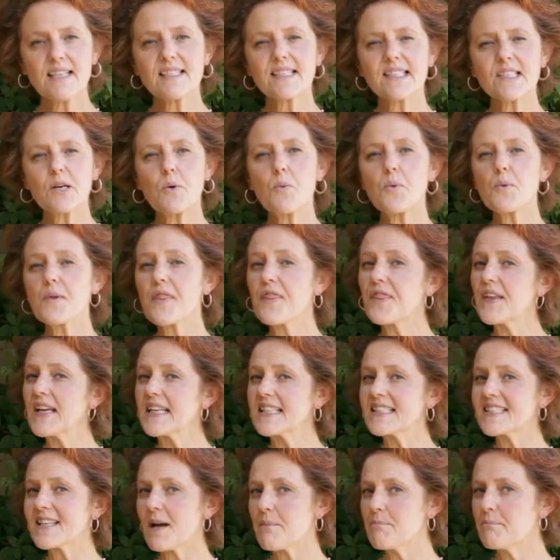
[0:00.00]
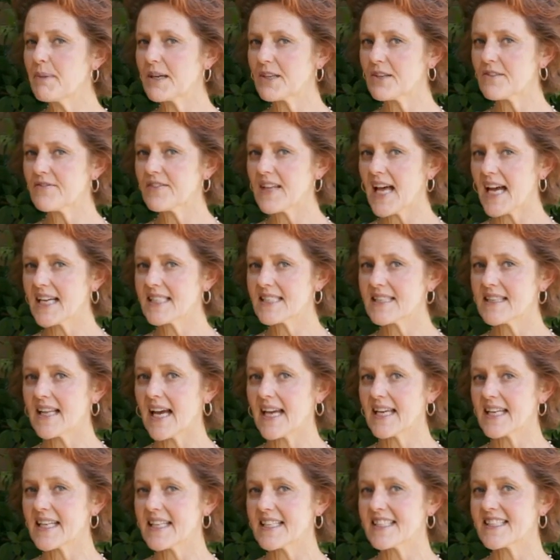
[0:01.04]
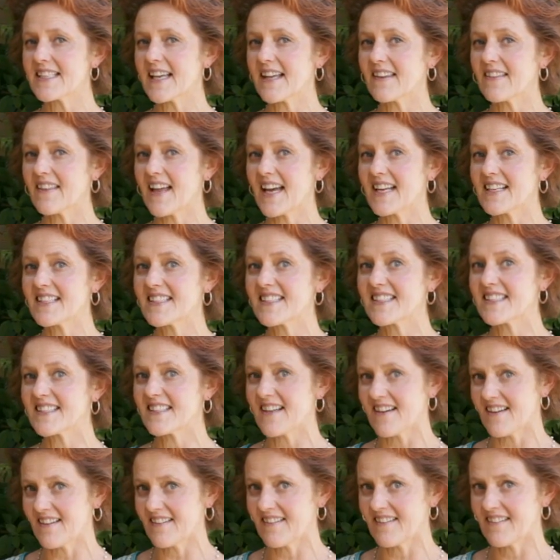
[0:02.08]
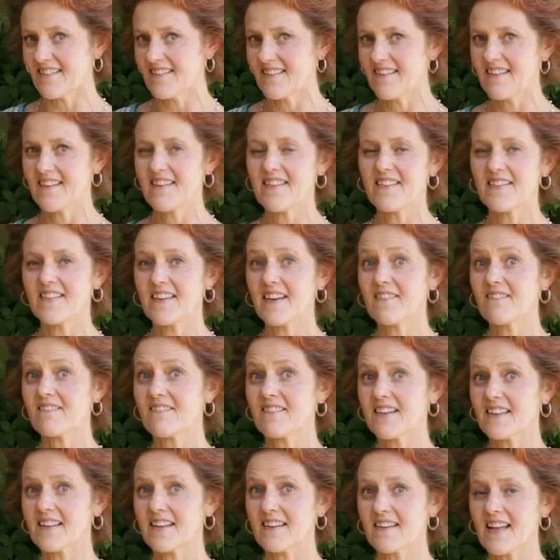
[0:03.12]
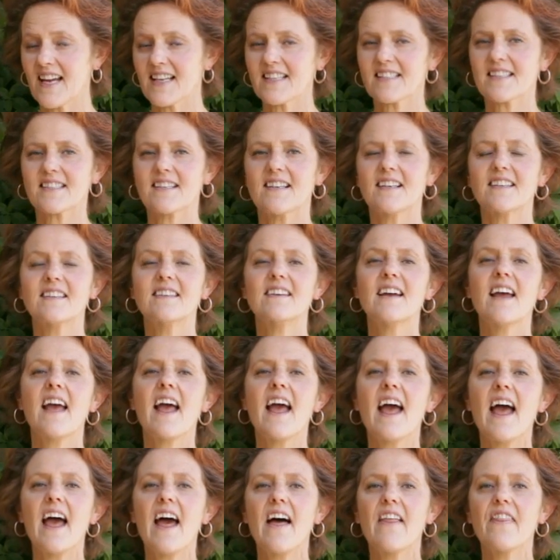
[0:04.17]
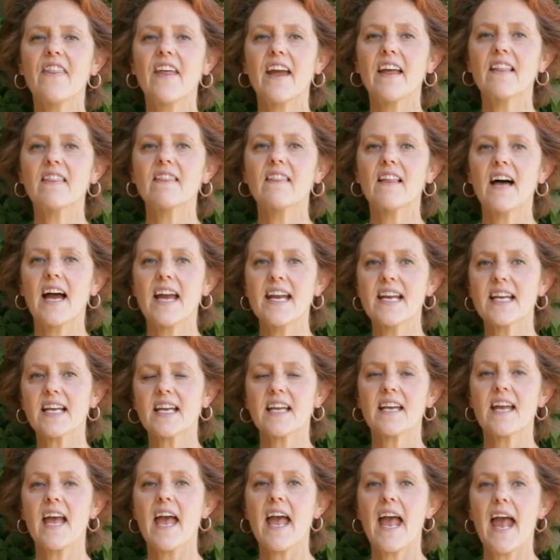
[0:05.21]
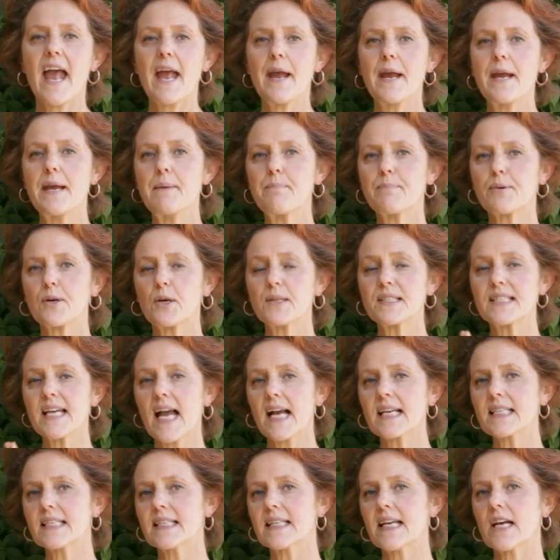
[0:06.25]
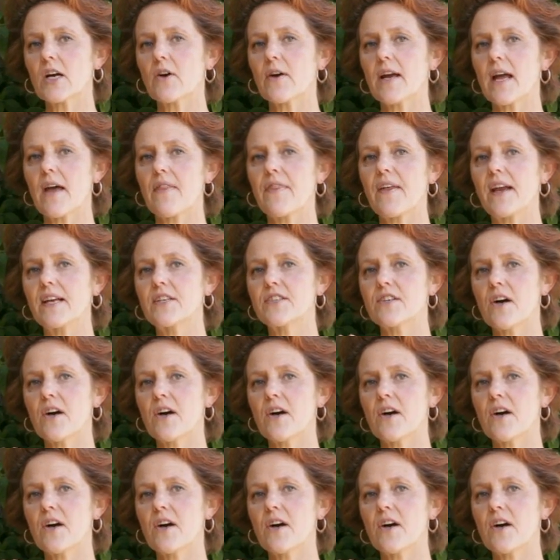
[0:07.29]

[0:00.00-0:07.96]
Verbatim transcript: So things that butterflies like is they like sun. They really like sun. And they like a protected area. They